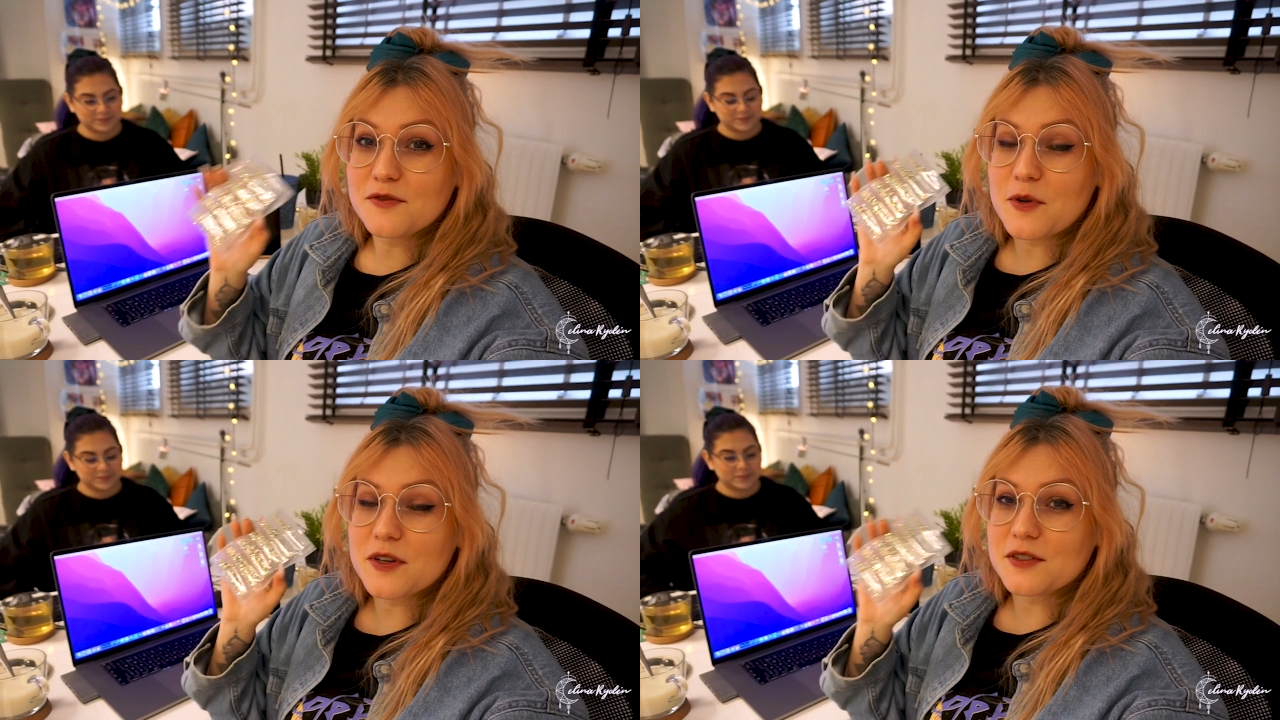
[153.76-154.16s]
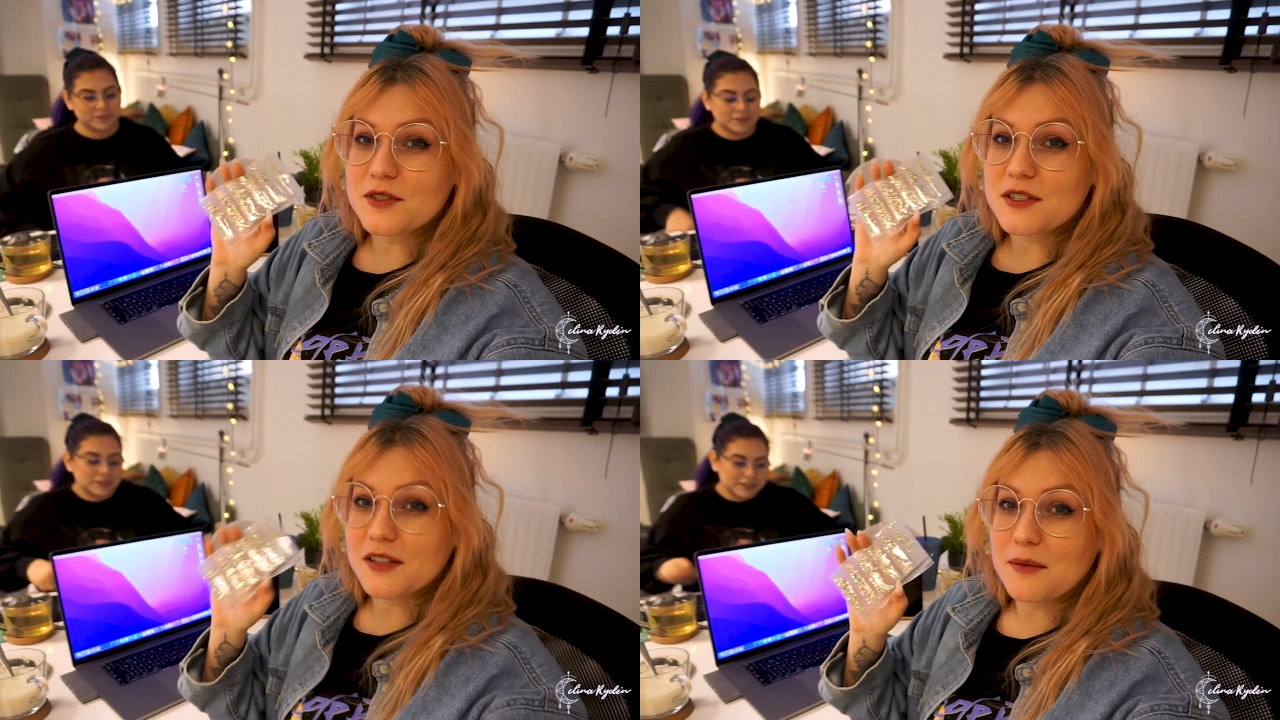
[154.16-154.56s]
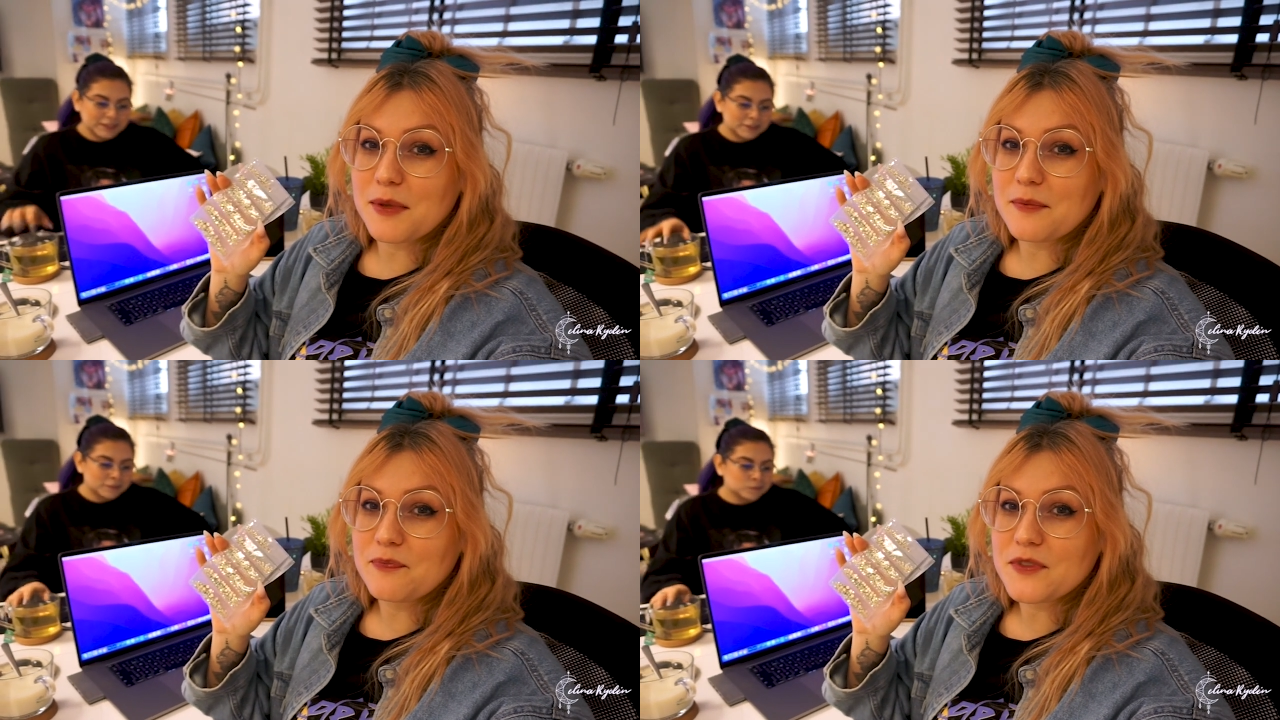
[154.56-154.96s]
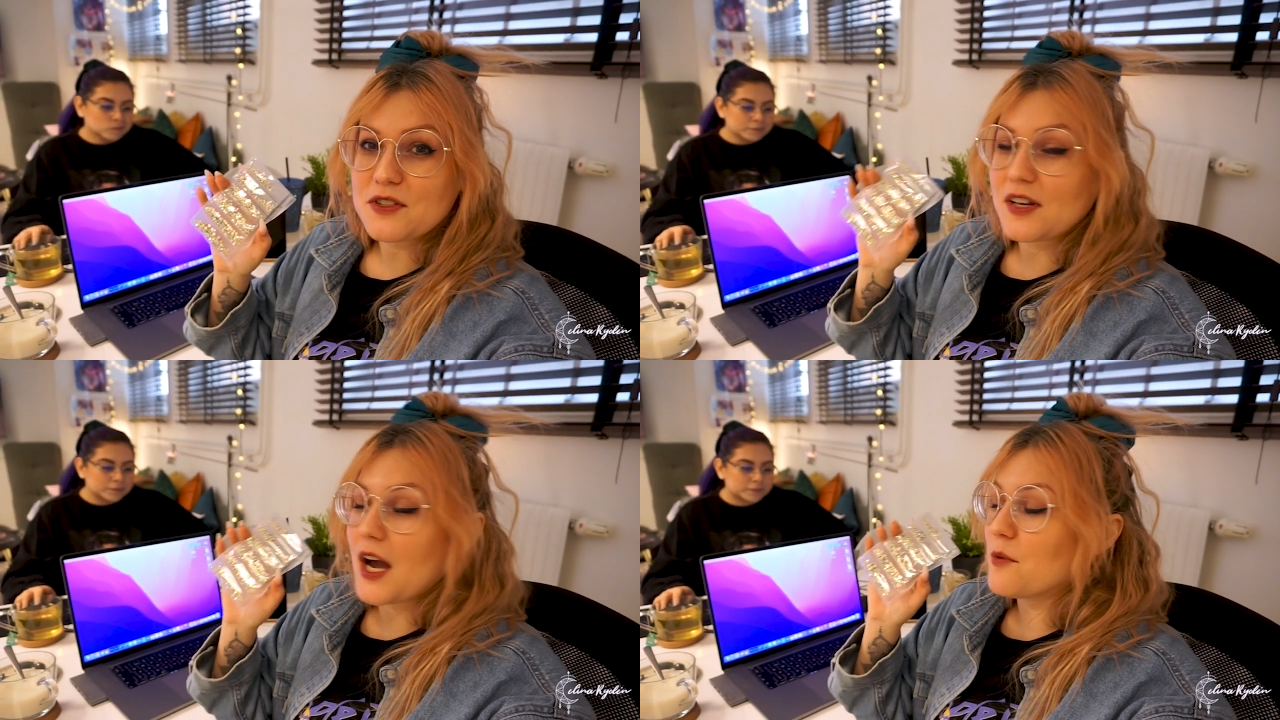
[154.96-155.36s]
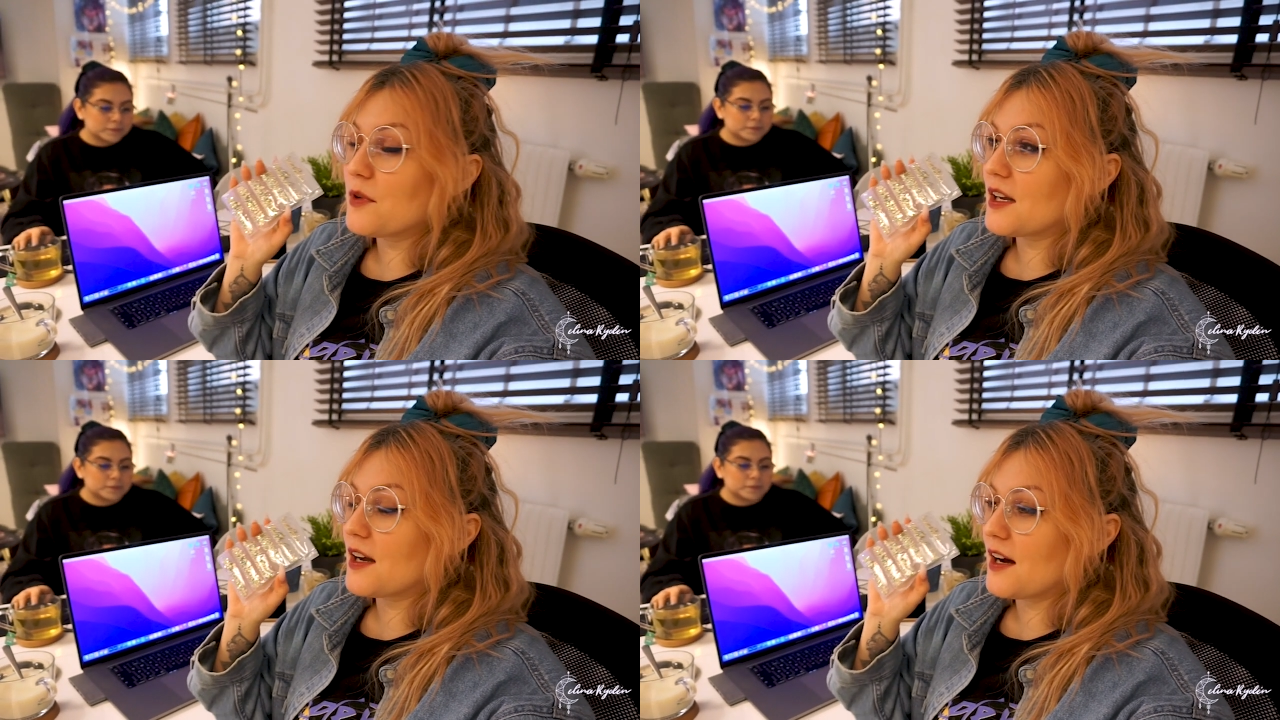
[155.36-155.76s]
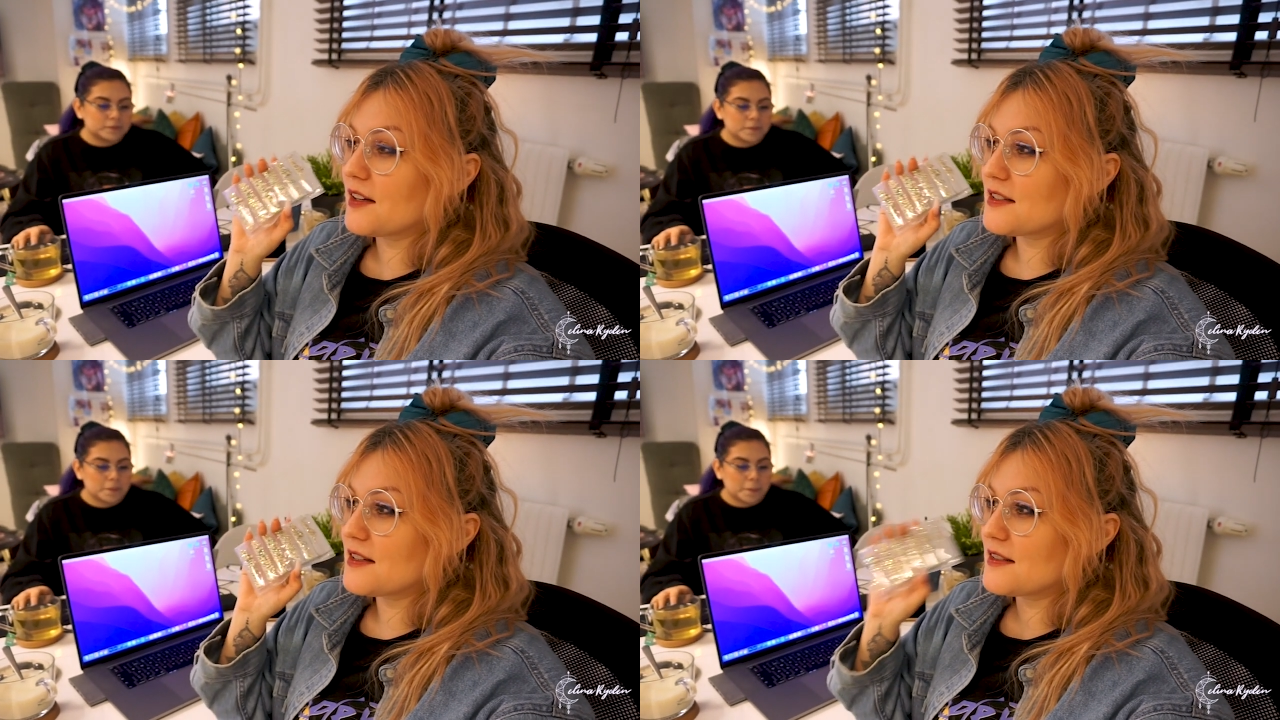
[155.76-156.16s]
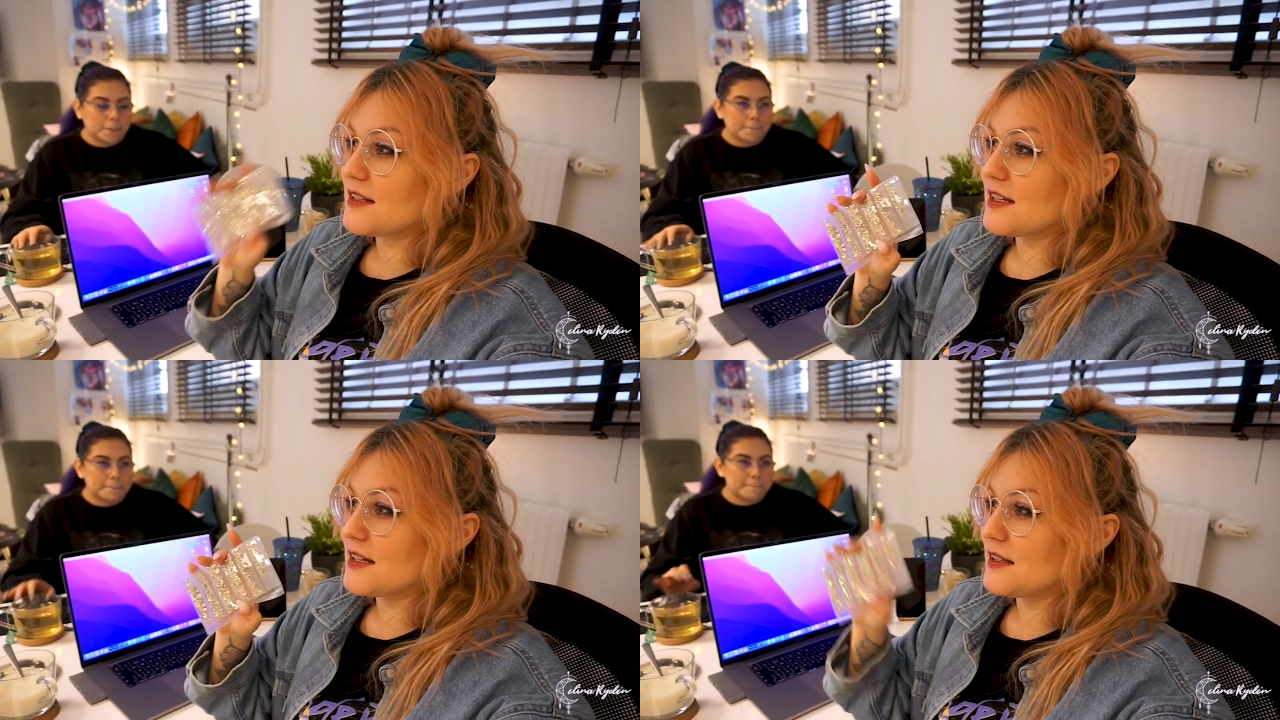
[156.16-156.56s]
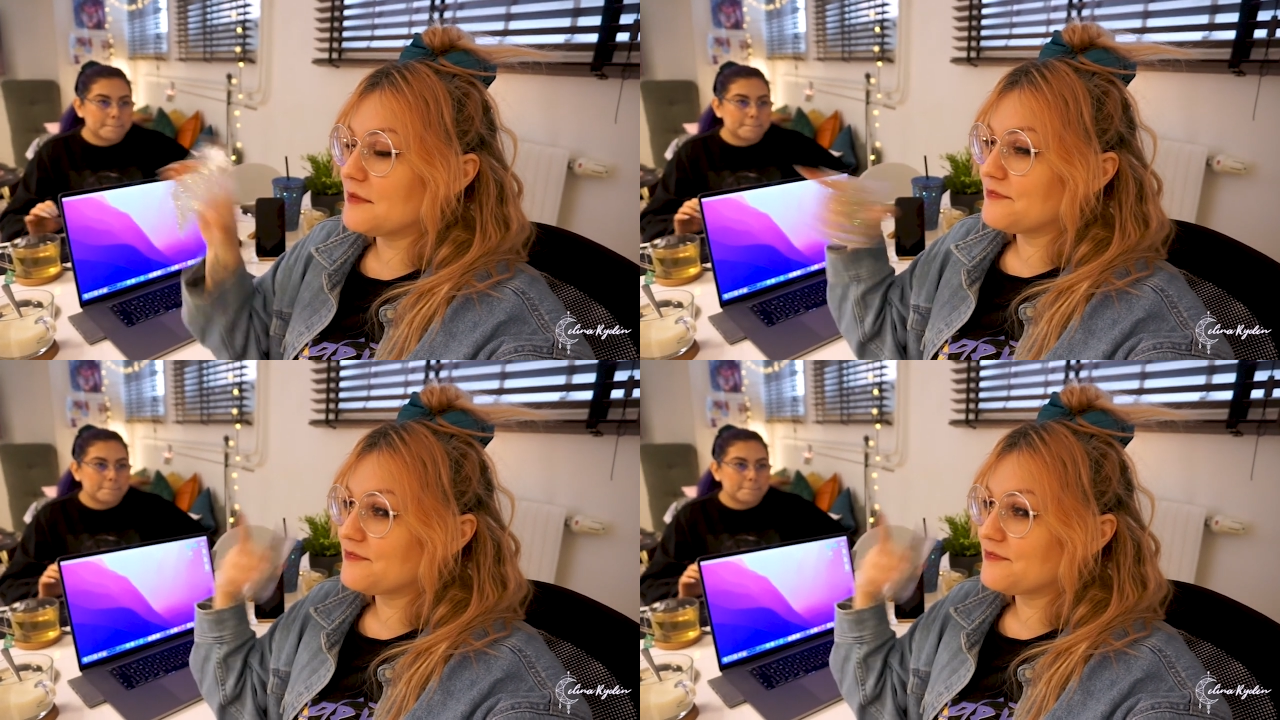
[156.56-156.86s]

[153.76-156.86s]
Speaker 1: for the crystal A B. So now we got the